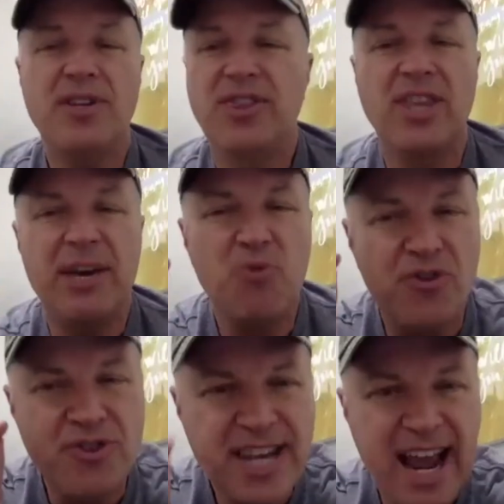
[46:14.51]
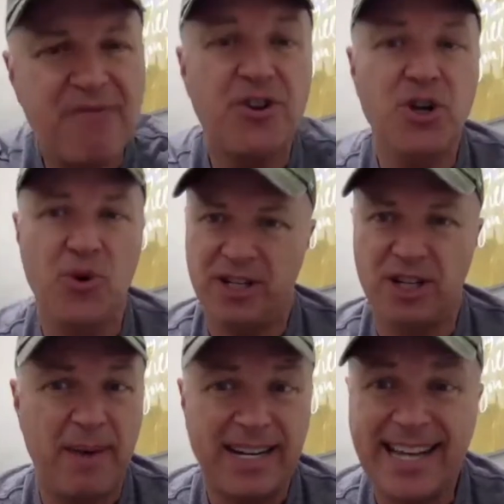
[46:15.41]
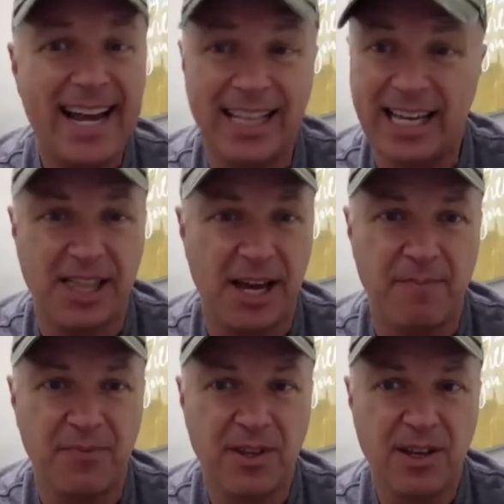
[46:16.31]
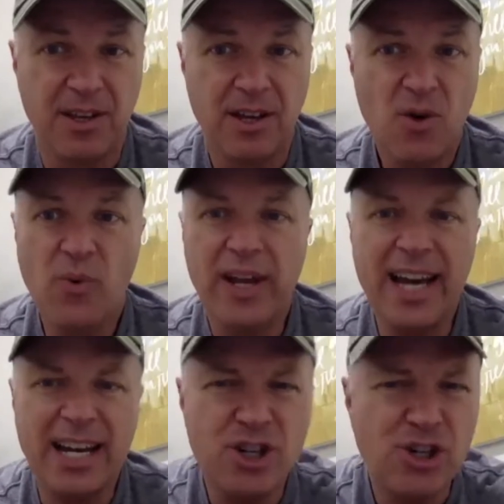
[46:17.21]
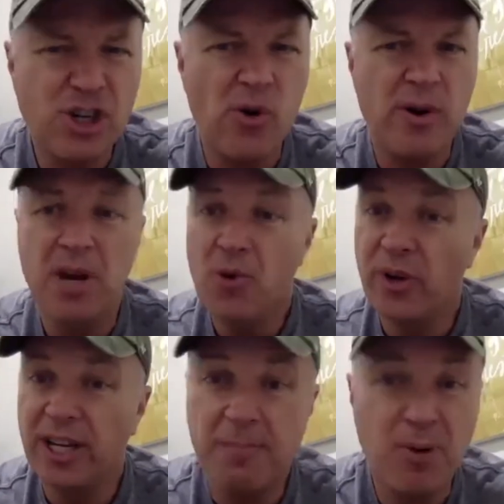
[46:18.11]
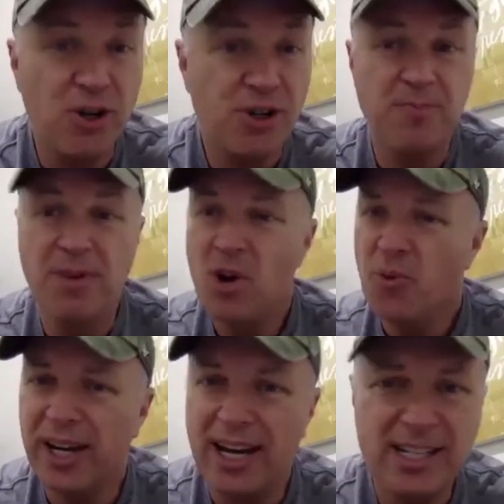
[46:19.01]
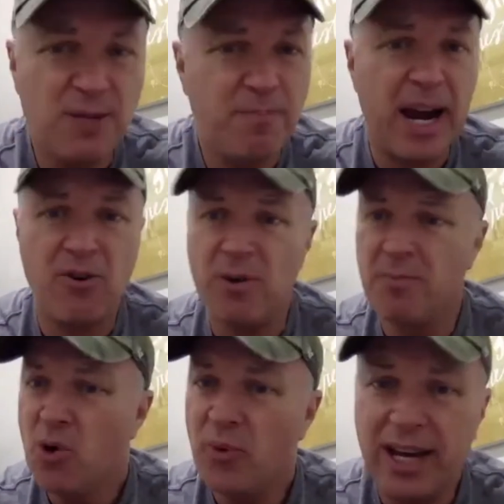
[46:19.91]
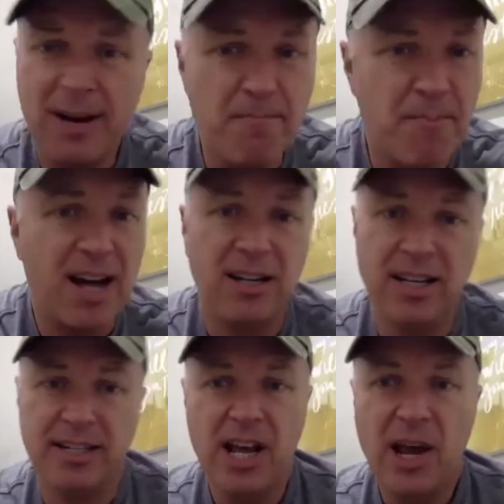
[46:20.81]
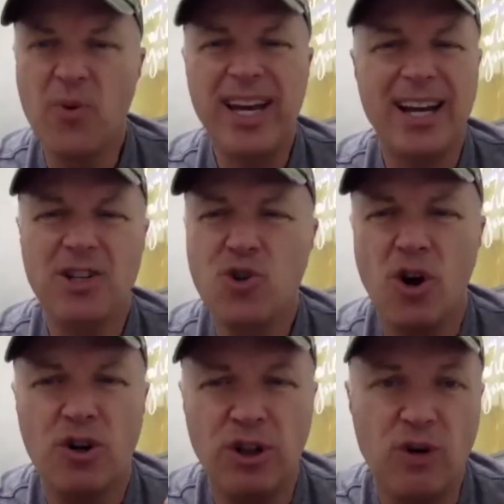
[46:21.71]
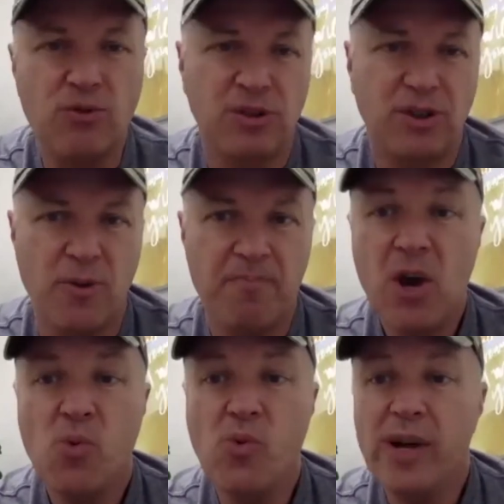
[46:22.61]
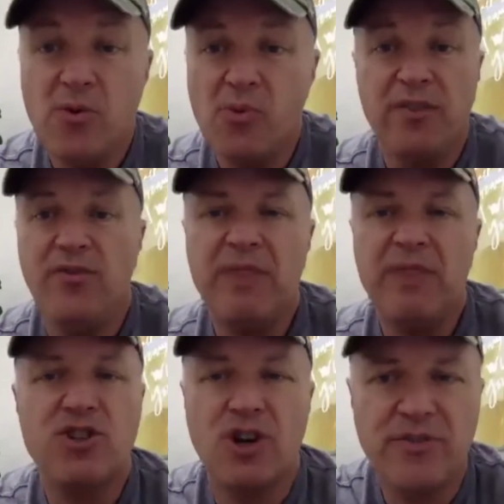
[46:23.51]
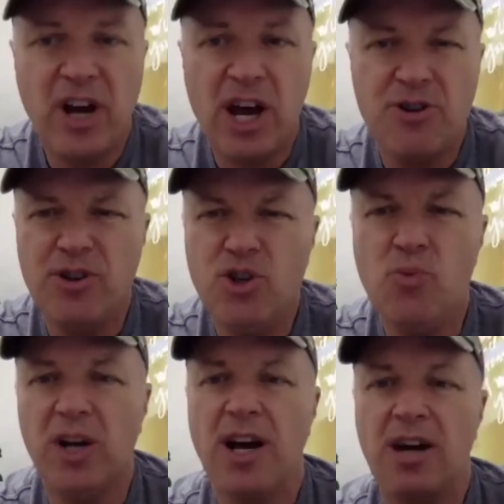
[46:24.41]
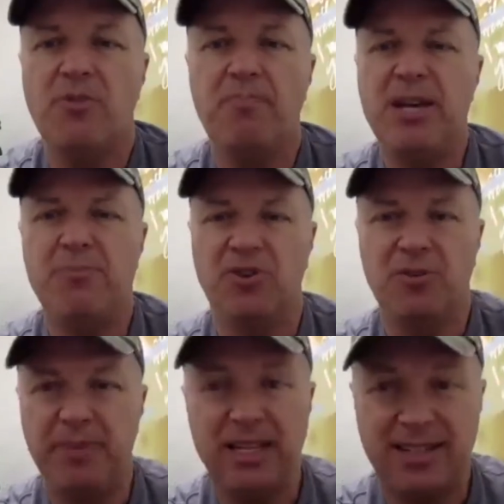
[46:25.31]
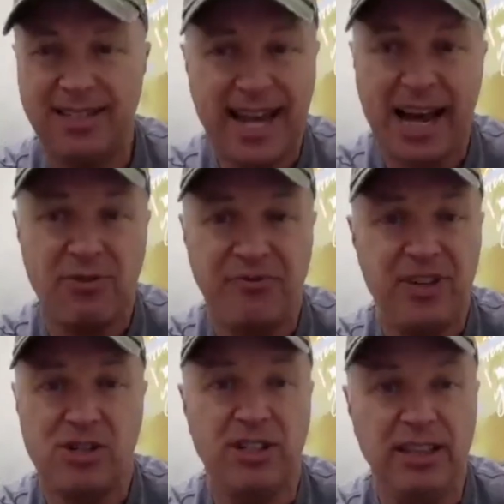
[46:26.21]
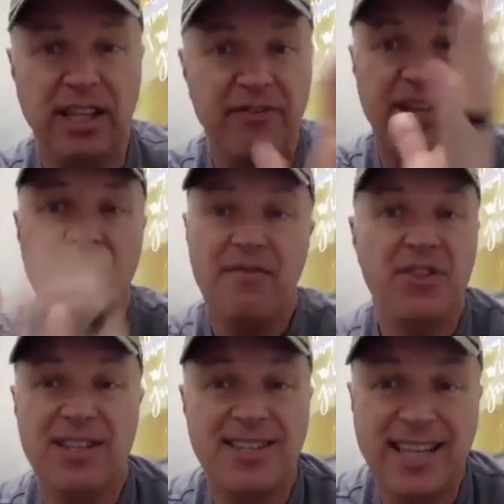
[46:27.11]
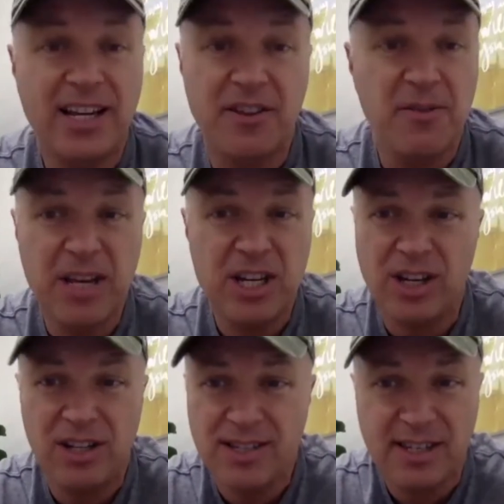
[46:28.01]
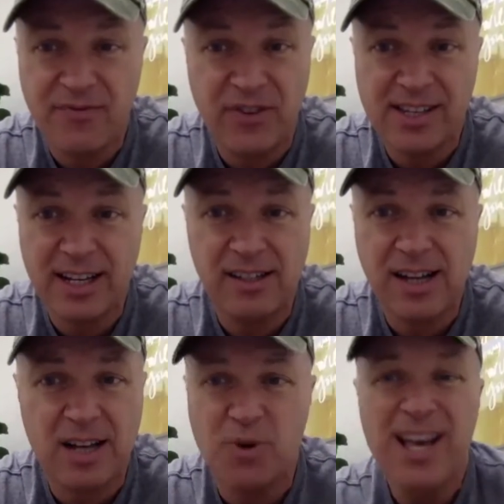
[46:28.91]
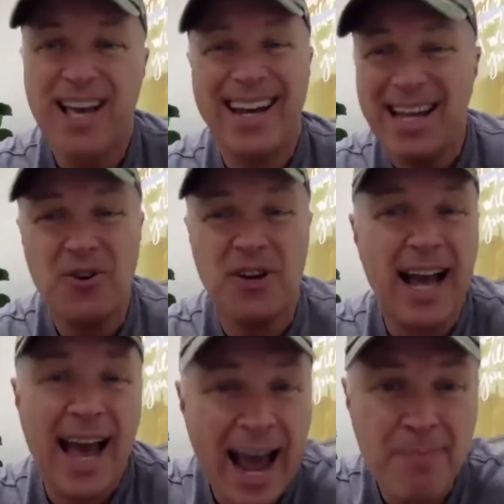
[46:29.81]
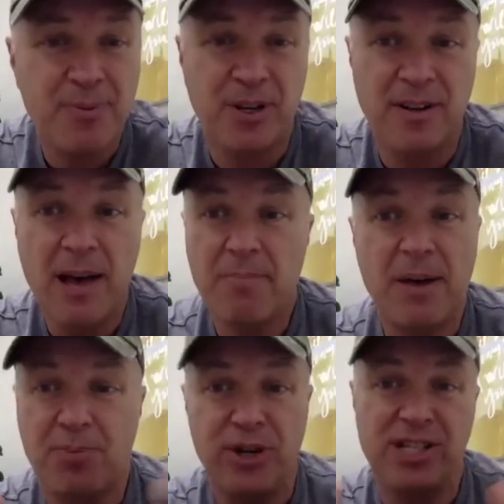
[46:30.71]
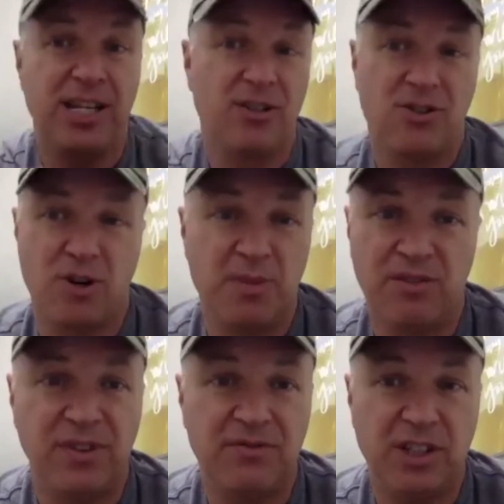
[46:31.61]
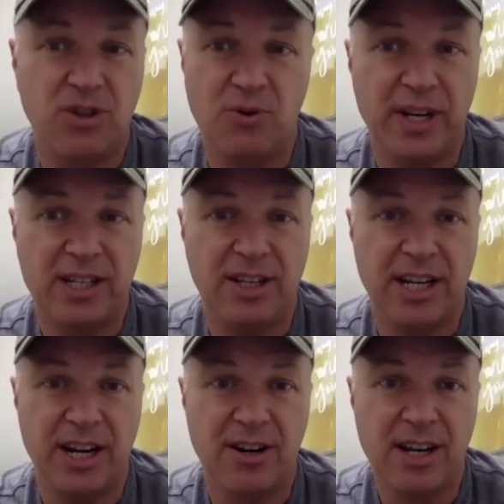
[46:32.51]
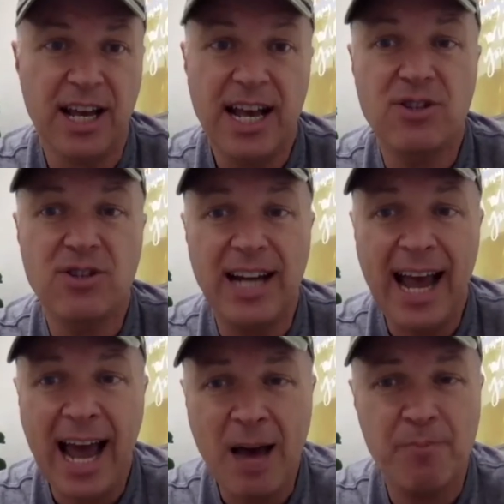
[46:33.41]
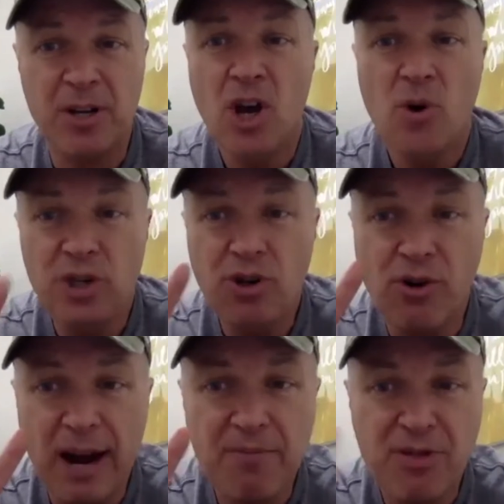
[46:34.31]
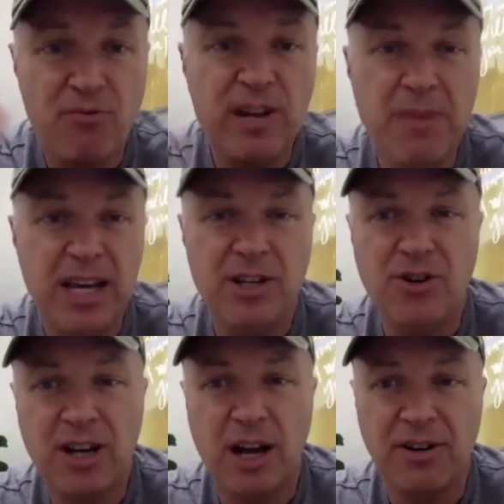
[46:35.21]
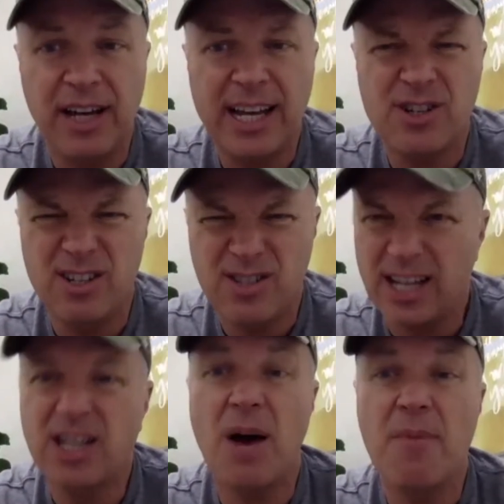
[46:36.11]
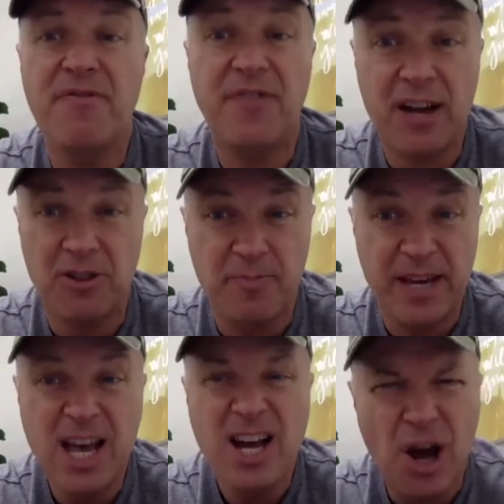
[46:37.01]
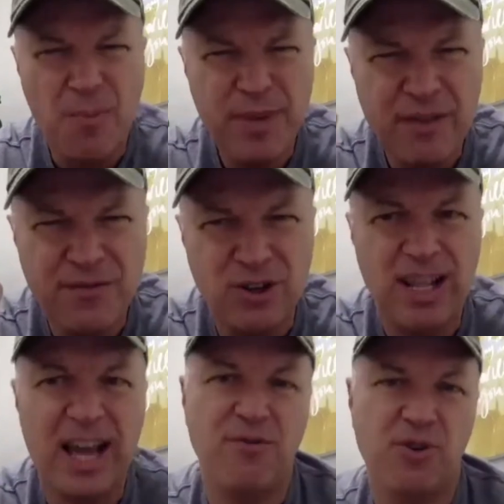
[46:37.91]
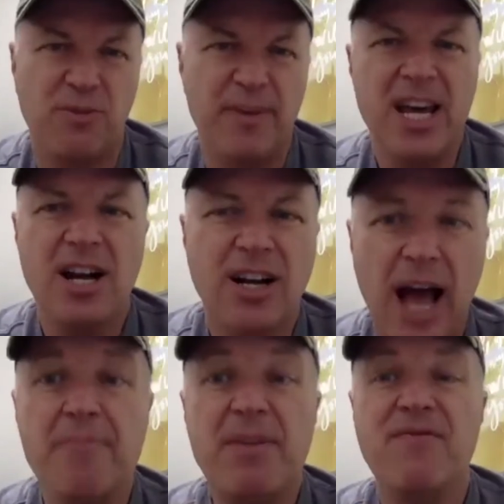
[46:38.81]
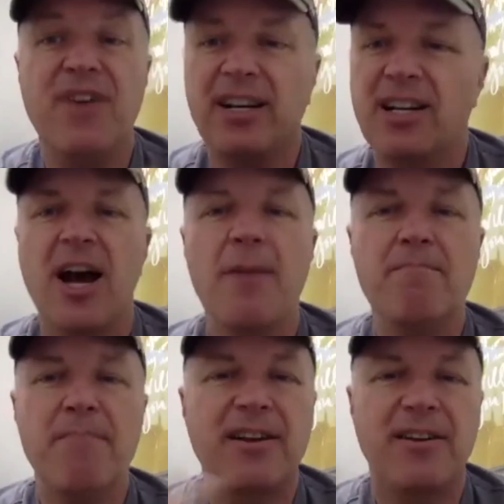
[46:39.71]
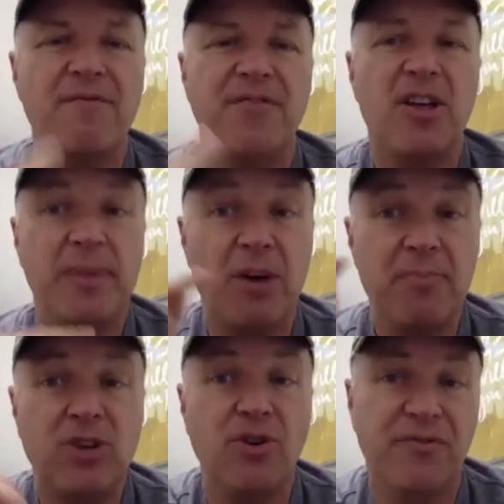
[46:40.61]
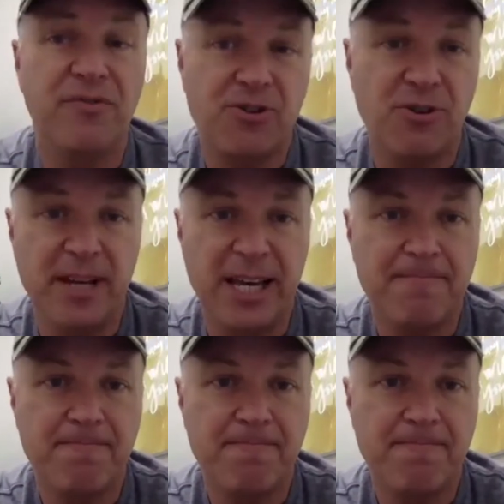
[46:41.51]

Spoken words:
They will never do it just by telling them. We got to show them, we got to push them, we got to inspire them, we got to model it, and we got to draw close to them. If you have a church of 100, you want 100 people to be sacrificially living for the sake of the mission and for the sake of the gospel. It ain't going to happen by preaching sermons 52 weeks a year. It's going to happen when you grab 3 men in your congregation and say, come follow me, come give your life with me, come follow me, I'll make you a fisher of men.